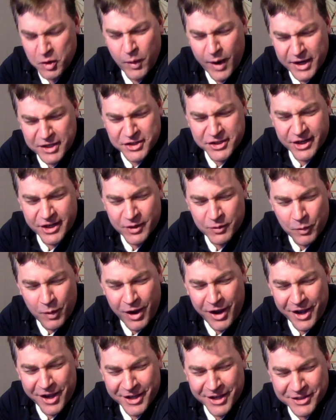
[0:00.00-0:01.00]
question
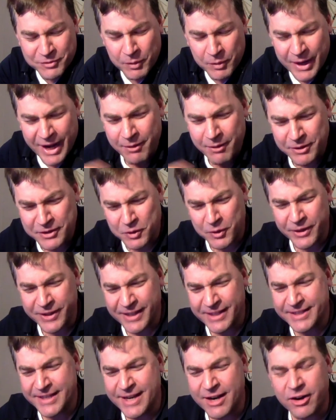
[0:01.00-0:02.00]
was, when I was ordering
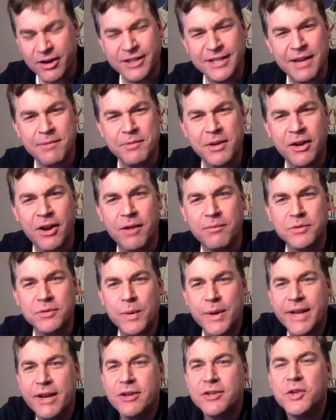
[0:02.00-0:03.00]
the dinner, because I'm, you know, I'm
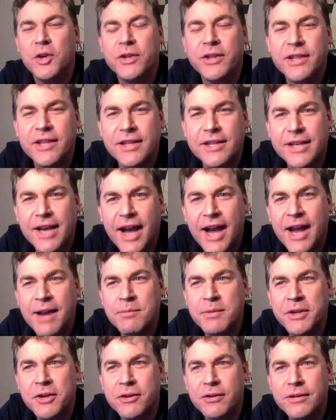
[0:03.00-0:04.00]
twenty years old at the
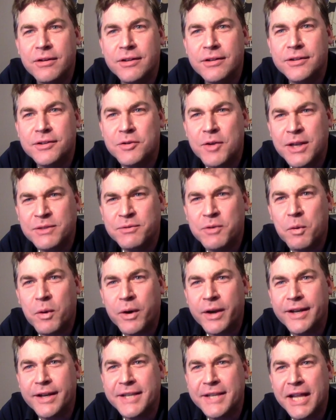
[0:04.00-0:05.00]
time, and you're, it's stressful
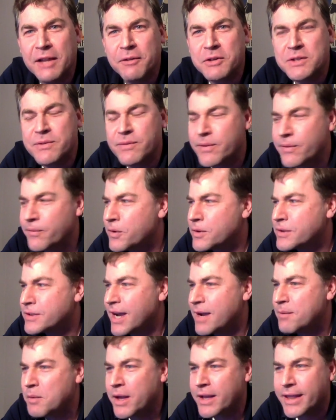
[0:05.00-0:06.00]
working television for the first
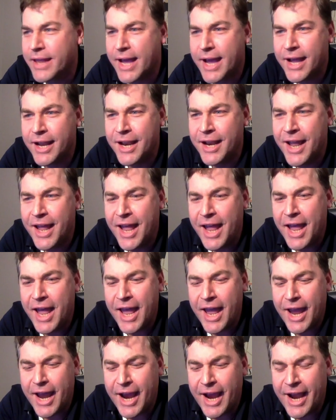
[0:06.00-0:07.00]
time like that.
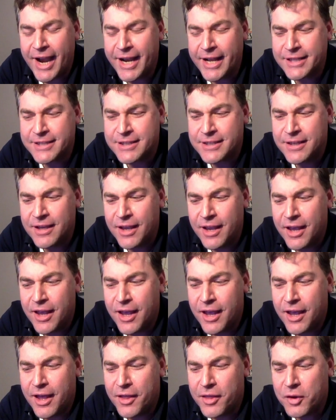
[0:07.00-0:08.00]
And it's,
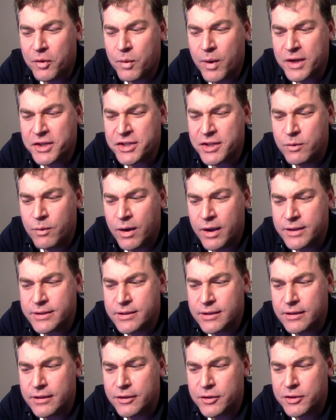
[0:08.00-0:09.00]
the question
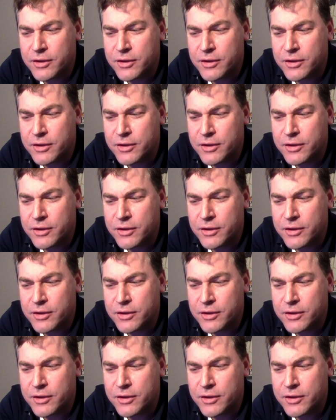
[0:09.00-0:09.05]
was,